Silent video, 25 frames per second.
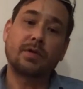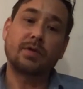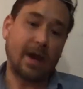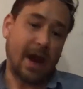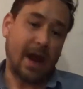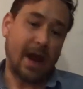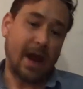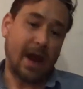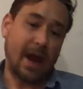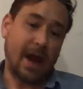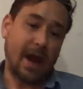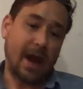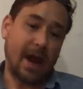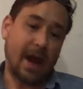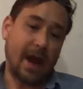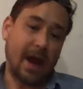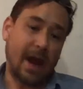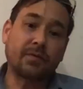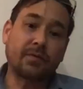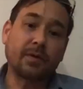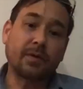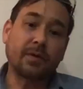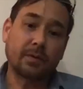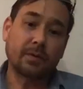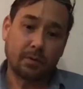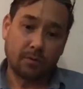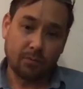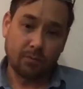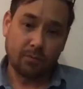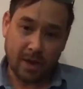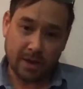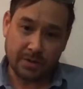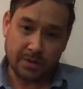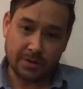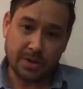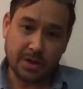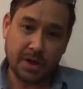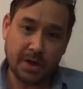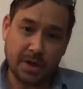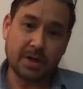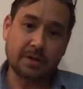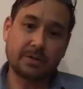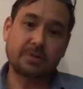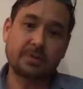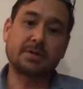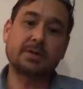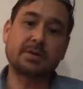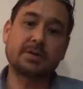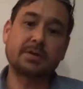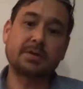that actually is made up of
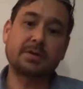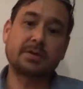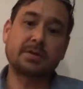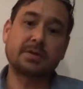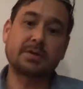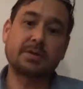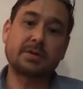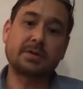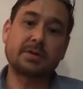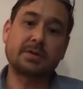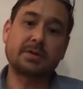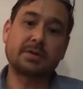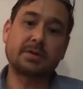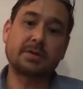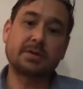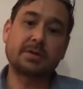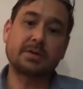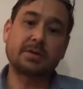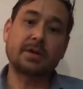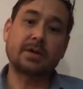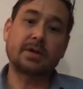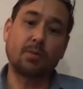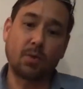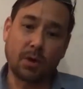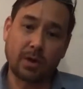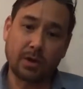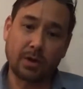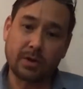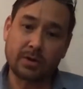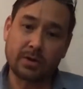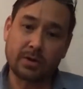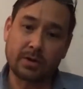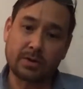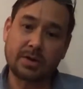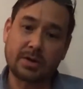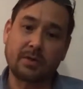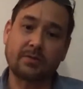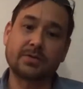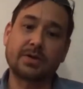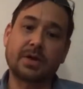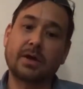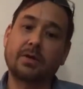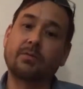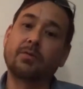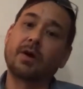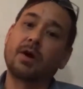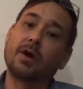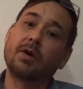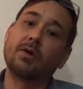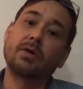residents and workers of Skid
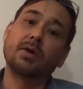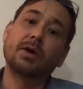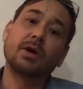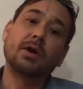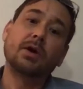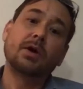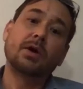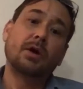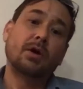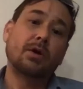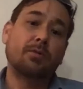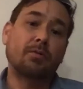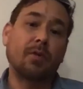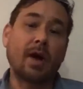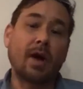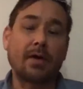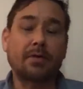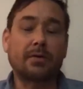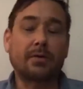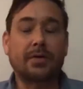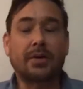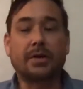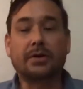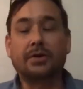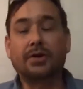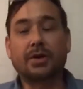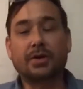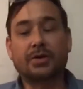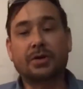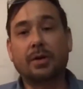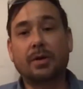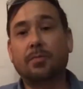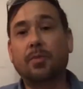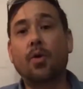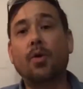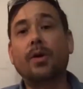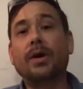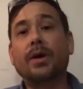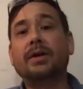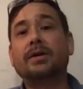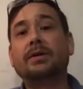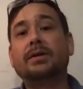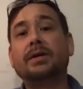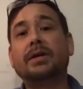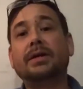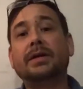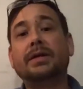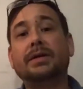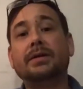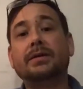Row, rather than just
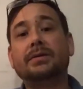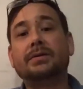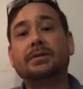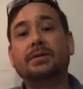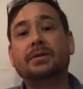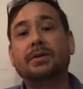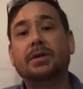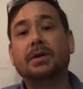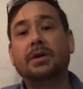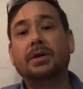appointees.